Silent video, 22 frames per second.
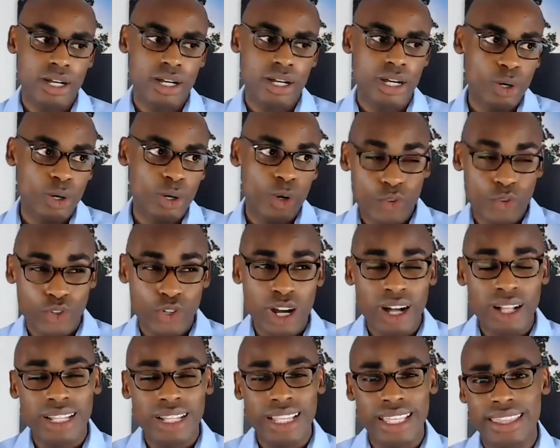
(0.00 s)

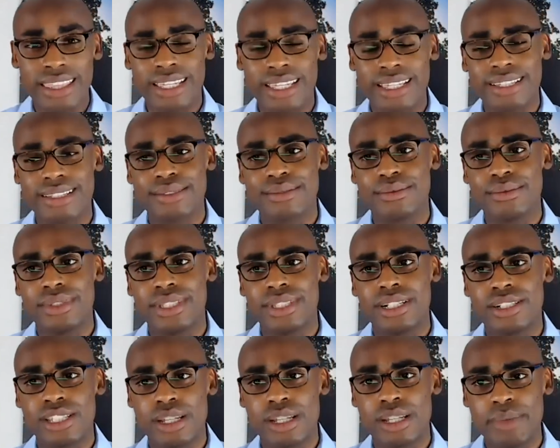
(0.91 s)
Overall, I think there are
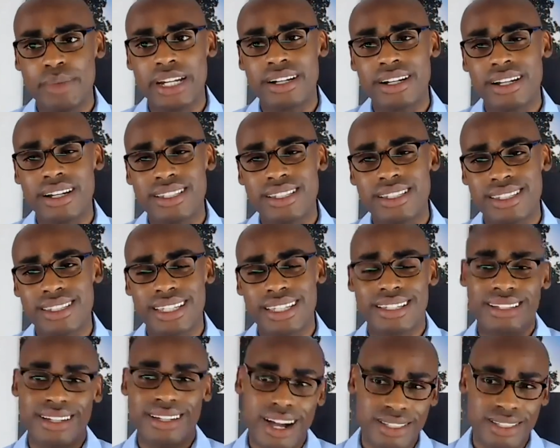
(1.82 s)
some areas like
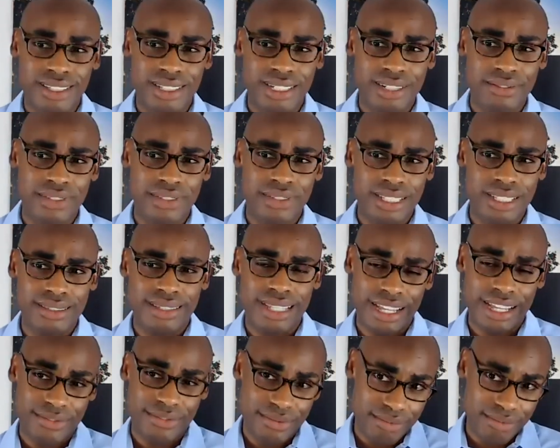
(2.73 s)
cognitive that
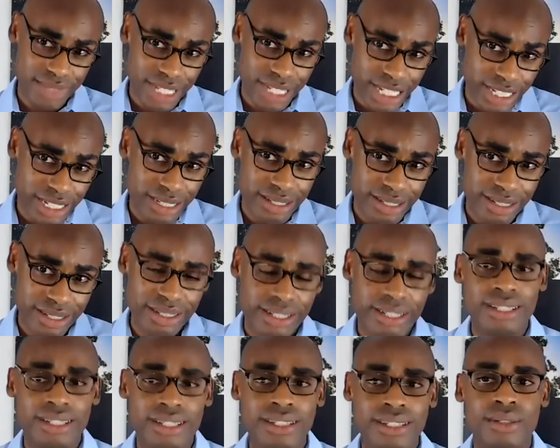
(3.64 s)
have done,
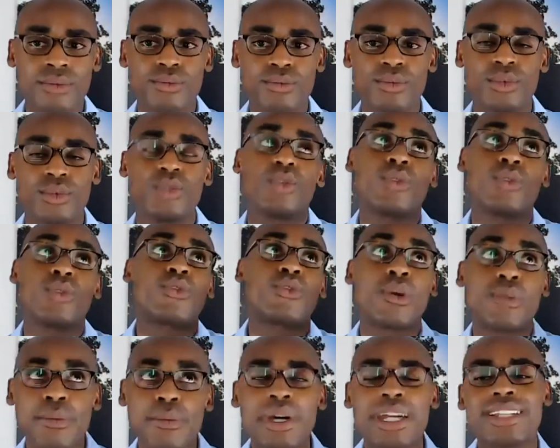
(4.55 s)
from
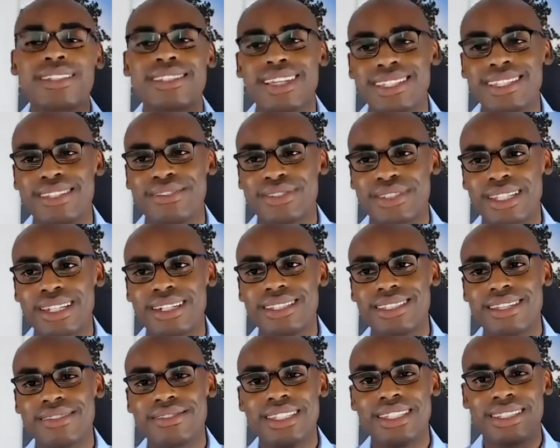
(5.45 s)
the meta-scientific studies
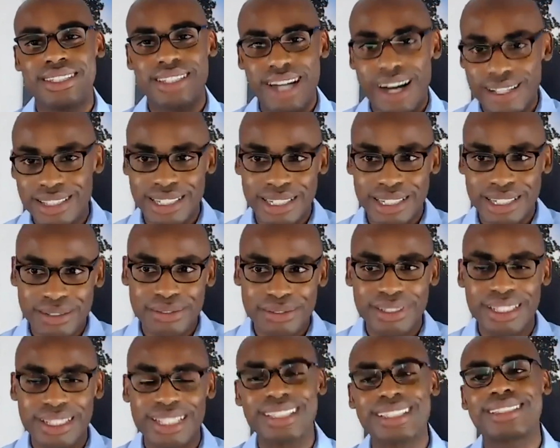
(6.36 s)
I've seen, cognitive
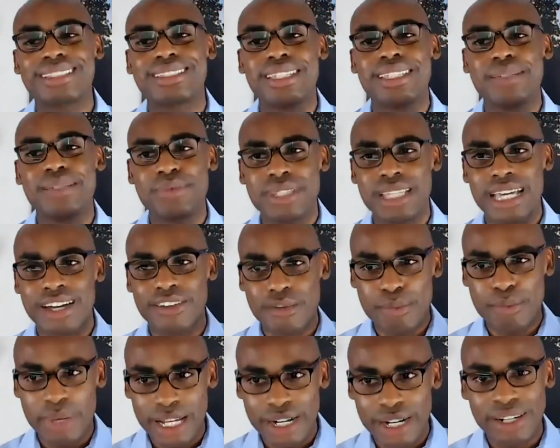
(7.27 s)
seems to have a
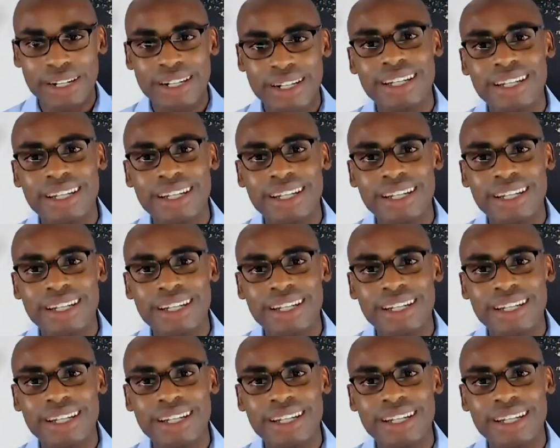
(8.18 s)
better